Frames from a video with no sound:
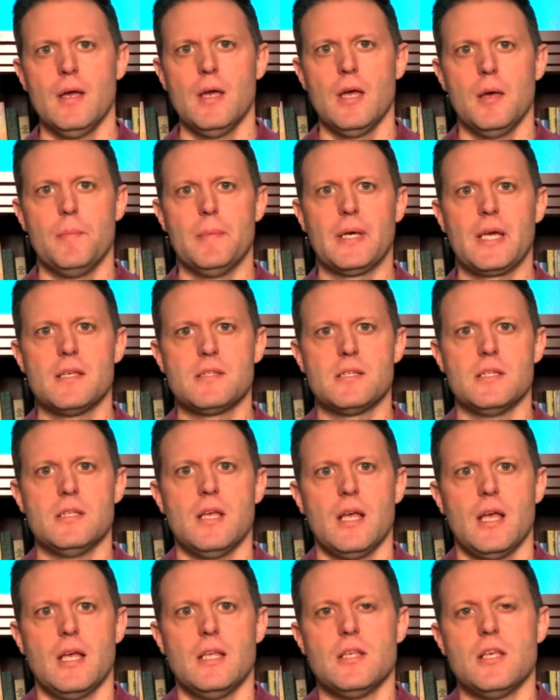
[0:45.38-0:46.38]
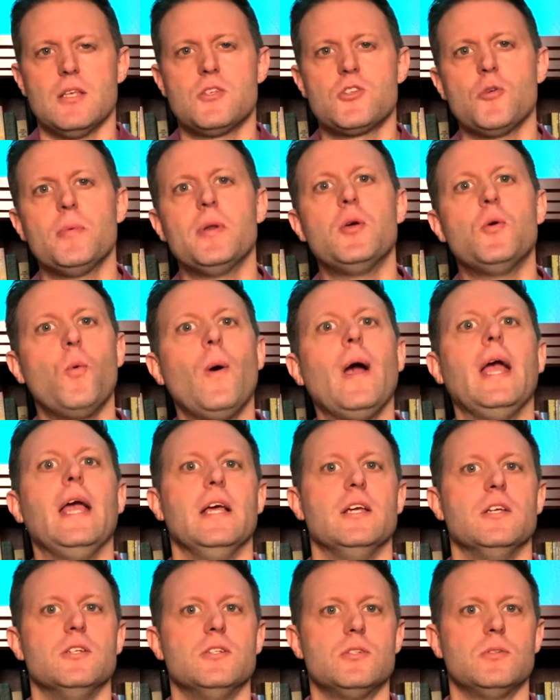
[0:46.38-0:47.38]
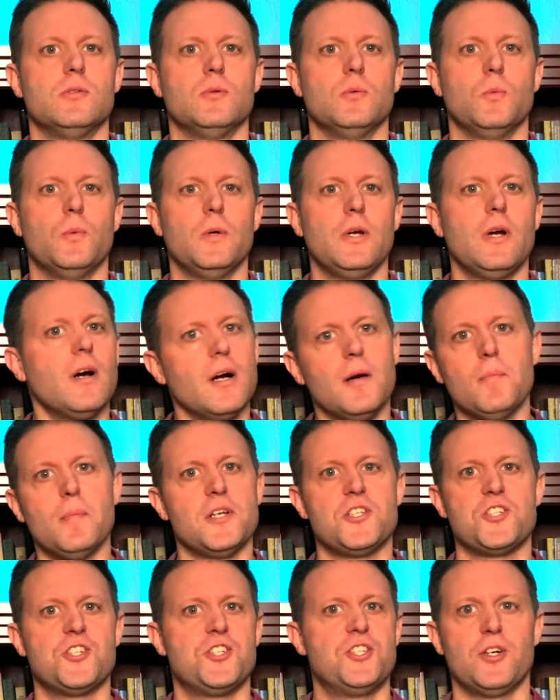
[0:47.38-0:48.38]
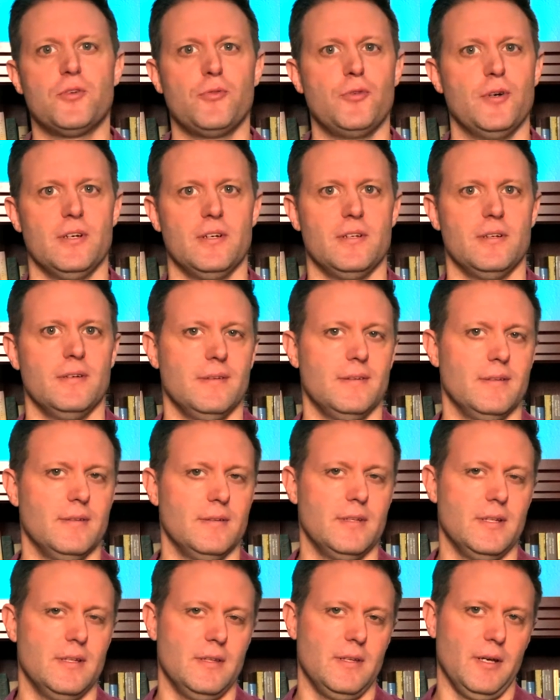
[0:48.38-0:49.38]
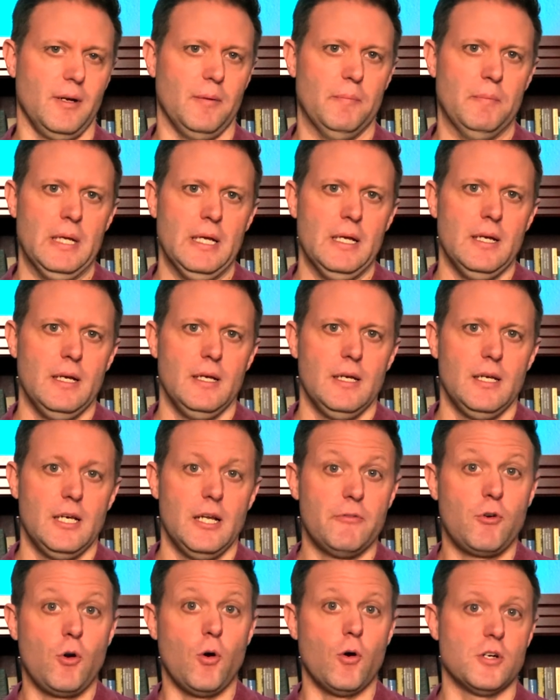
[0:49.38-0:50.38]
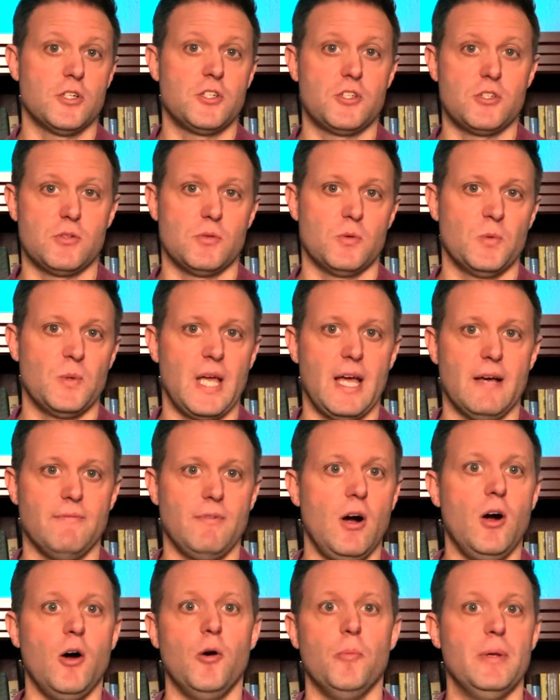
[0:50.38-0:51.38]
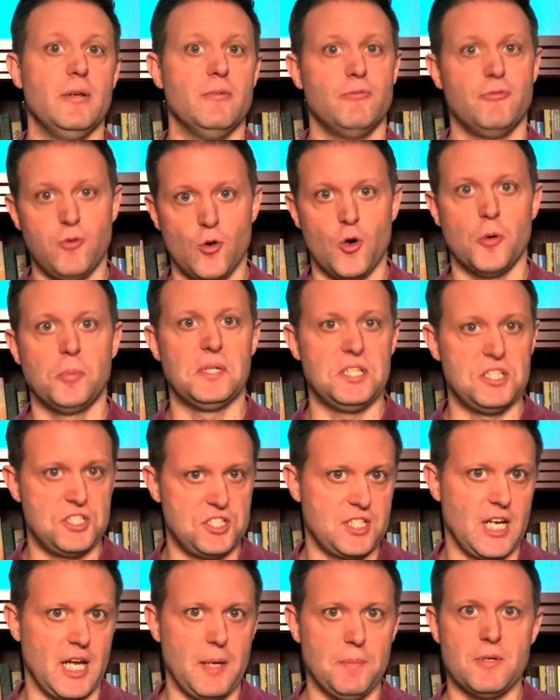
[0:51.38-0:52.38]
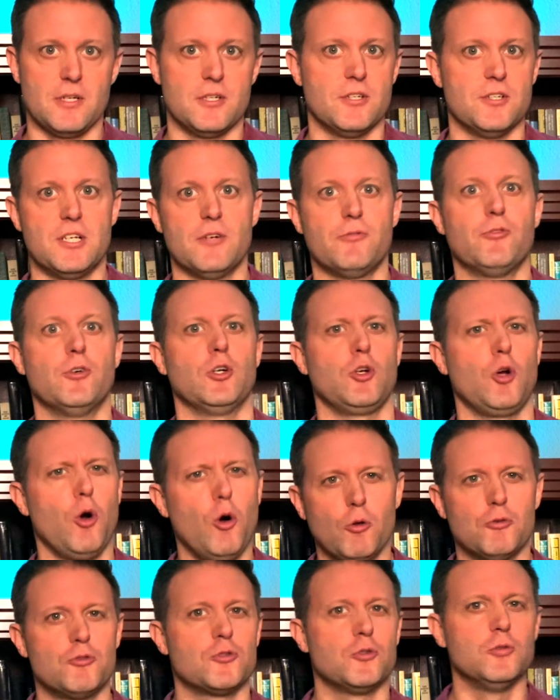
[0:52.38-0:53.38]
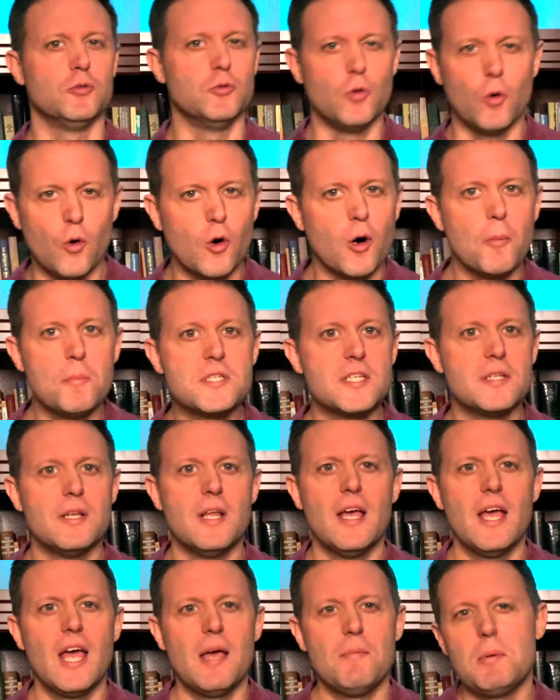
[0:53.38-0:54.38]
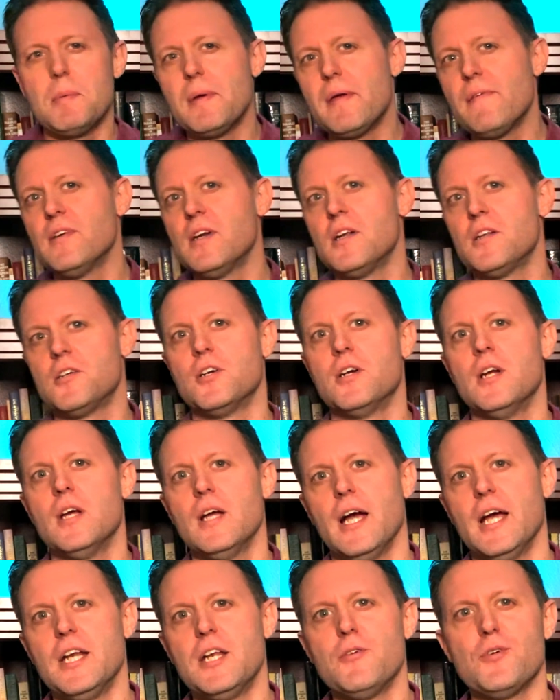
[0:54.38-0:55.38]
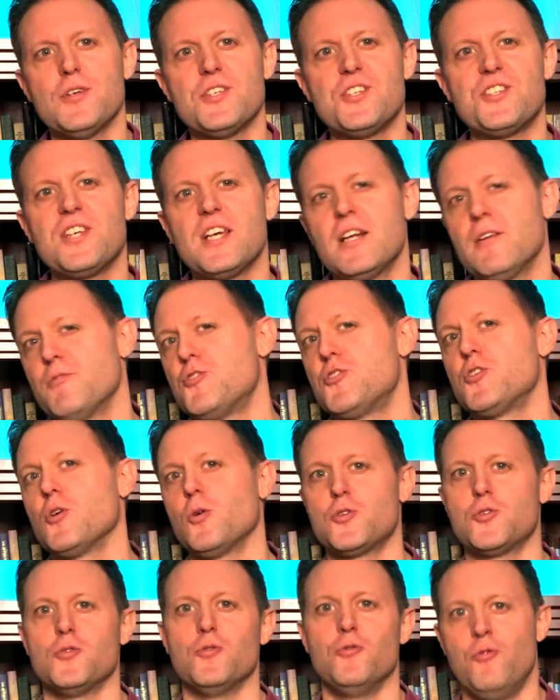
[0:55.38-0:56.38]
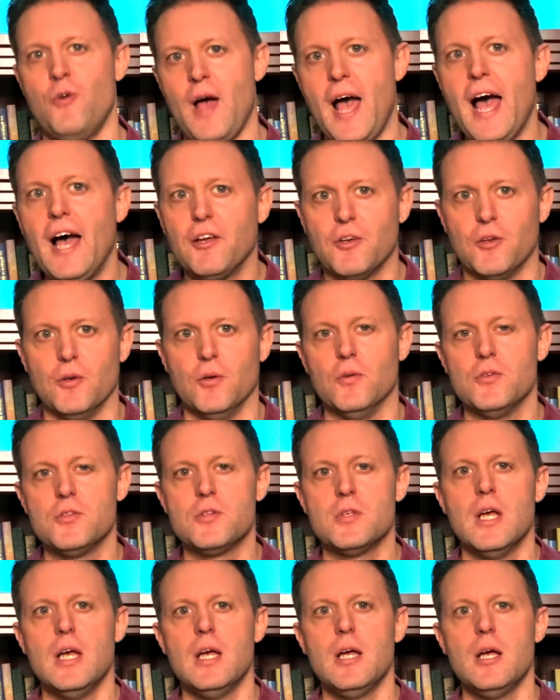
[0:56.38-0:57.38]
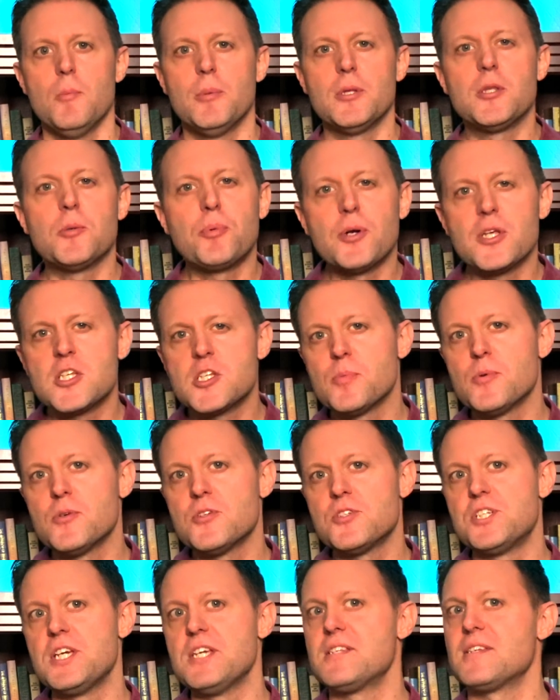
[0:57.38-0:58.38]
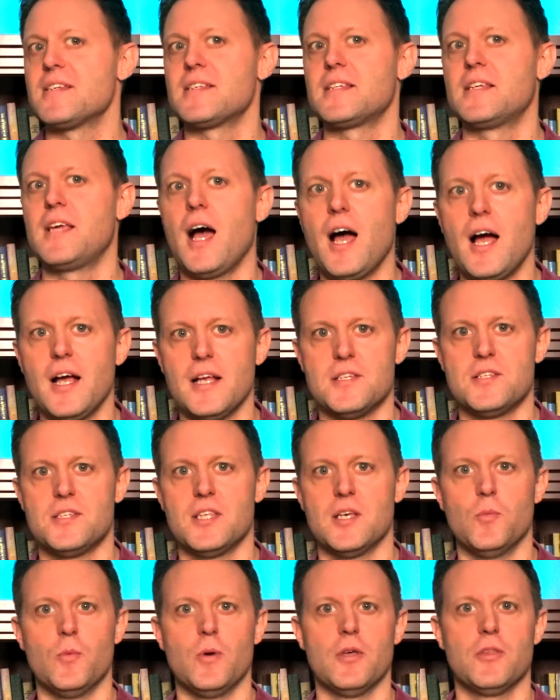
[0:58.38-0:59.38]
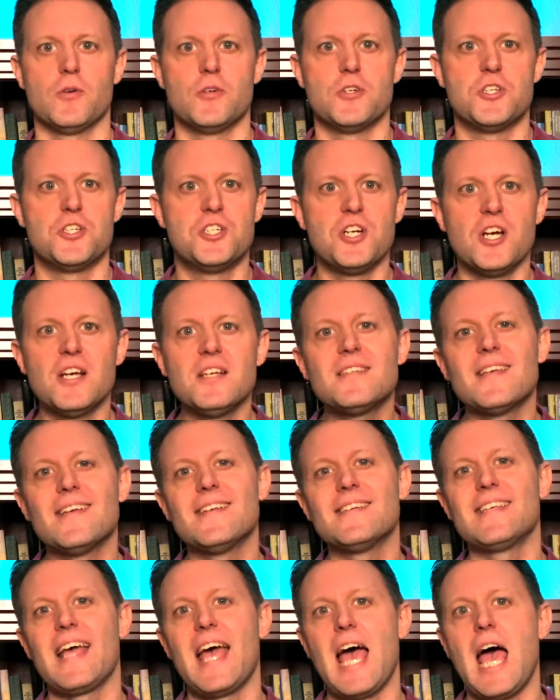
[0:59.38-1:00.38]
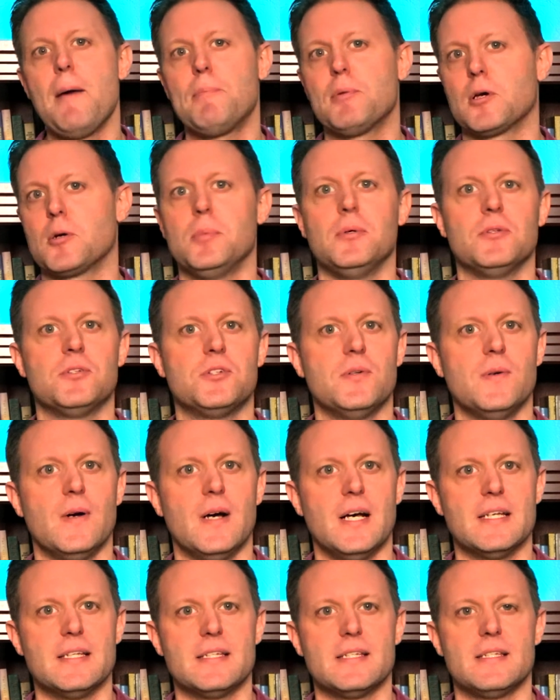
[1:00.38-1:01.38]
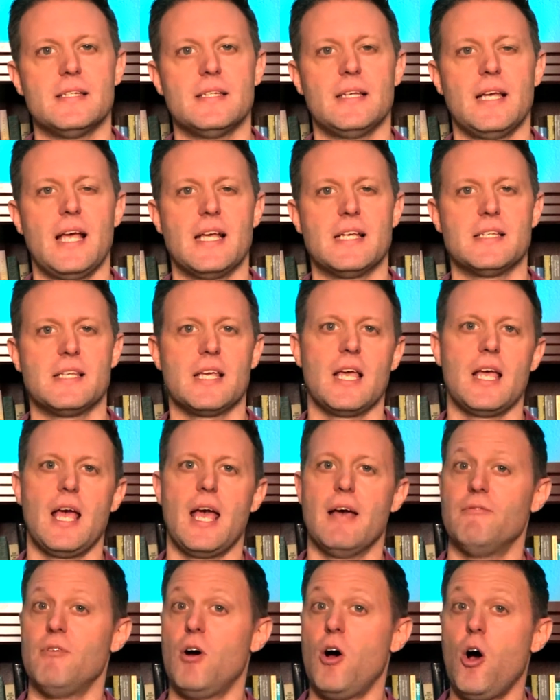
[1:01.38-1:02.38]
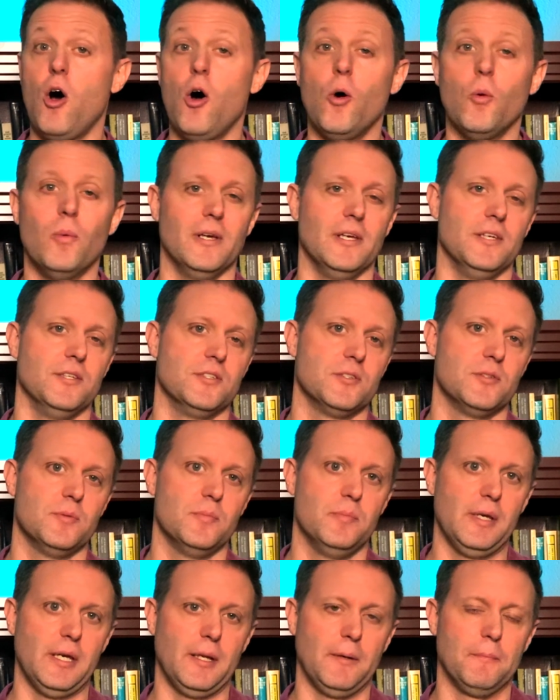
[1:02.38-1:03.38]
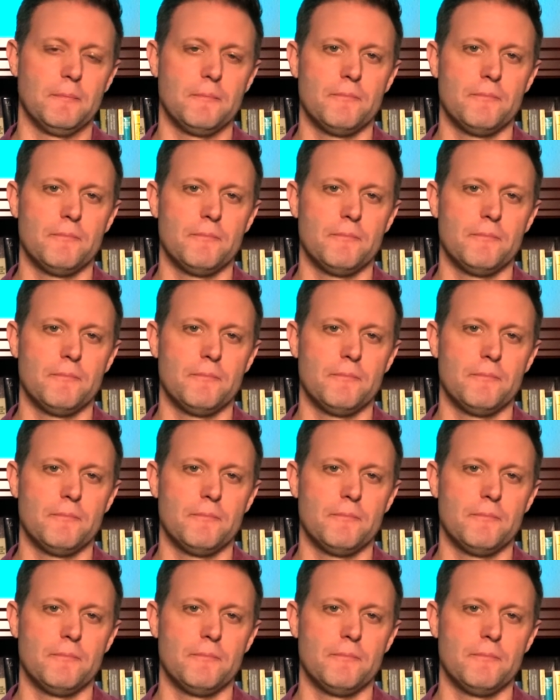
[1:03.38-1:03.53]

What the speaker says: And because in so many ways, we aren't much different than them. And of course, we have all been formed and shaped under different cultural norms and maybe even under a different set of social values. But the principles Jesus guides them with are just as applicable to us as they have always been.